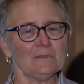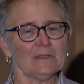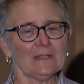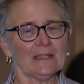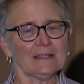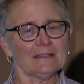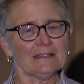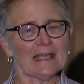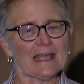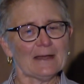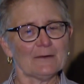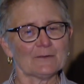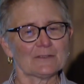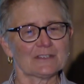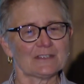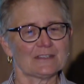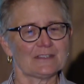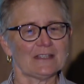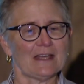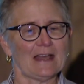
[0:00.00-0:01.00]
And now
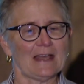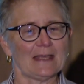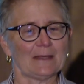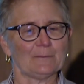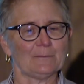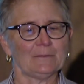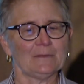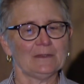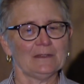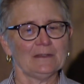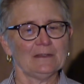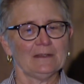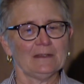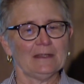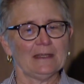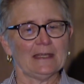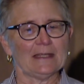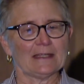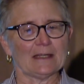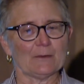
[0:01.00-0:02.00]
is the time,
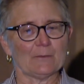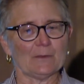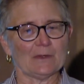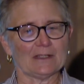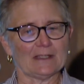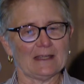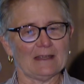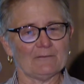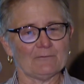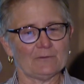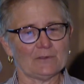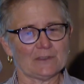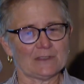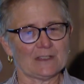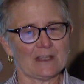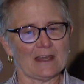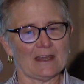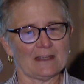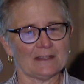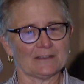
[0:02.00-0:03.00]
and I want to
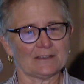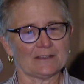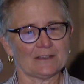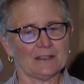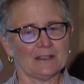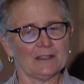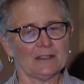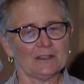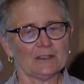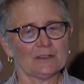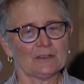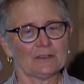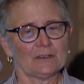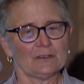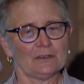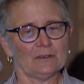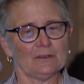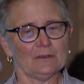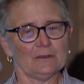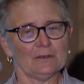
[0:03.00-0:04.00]
emphasize,
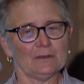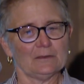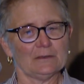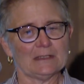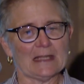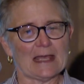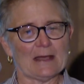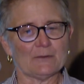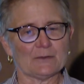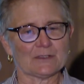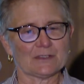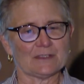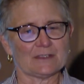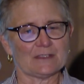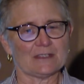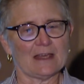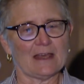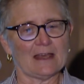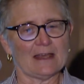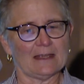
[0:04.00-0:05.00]
now is the
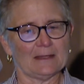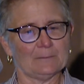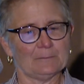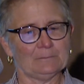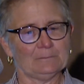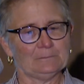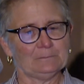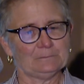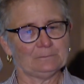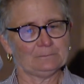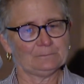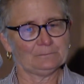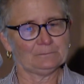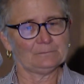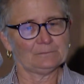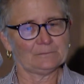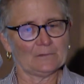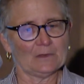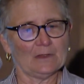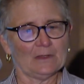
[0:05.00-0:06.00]
time
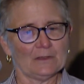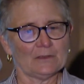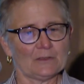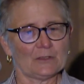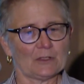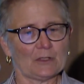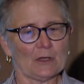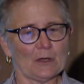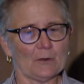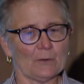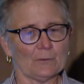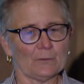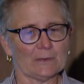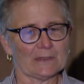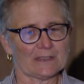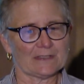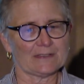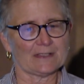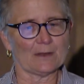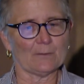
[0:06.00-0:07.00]
to go
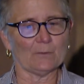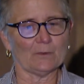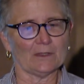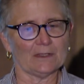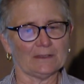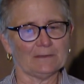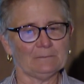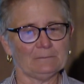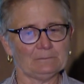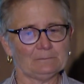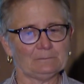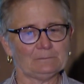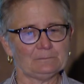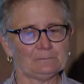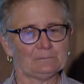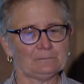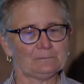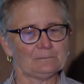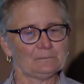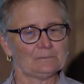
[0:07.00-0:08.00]
with someone
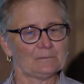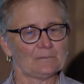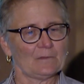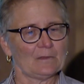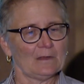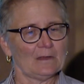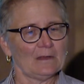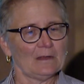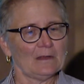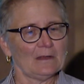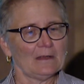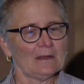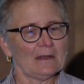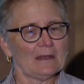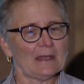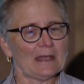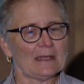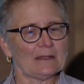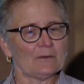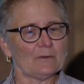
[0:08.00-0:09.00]

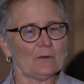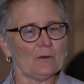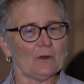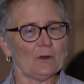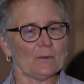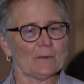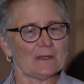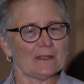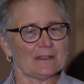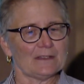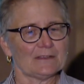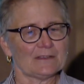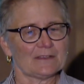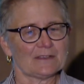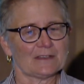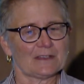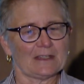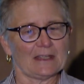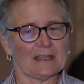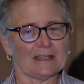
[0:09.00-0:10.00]
and
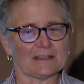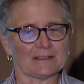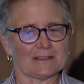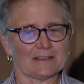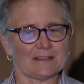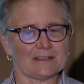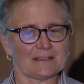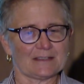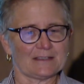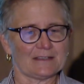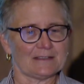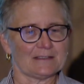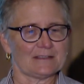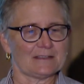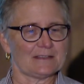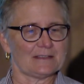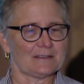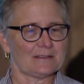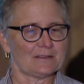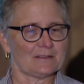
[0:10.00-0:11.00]
always get
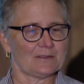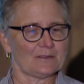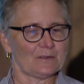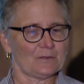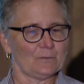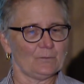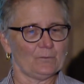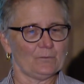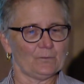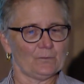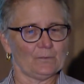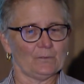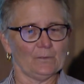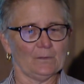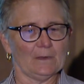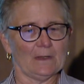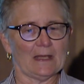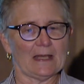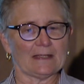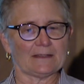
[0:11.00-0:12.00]
assistance
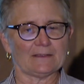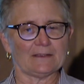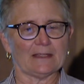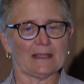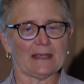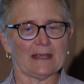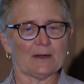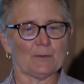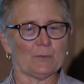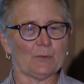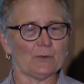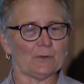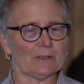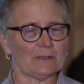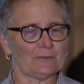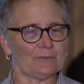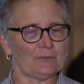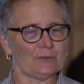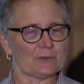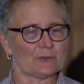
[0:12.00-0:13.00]
at the
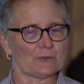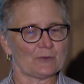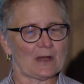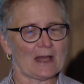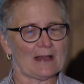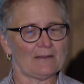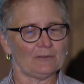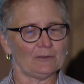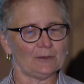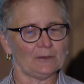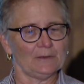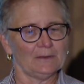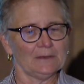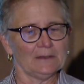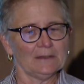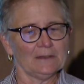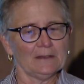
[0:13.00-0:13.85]
airport for travel.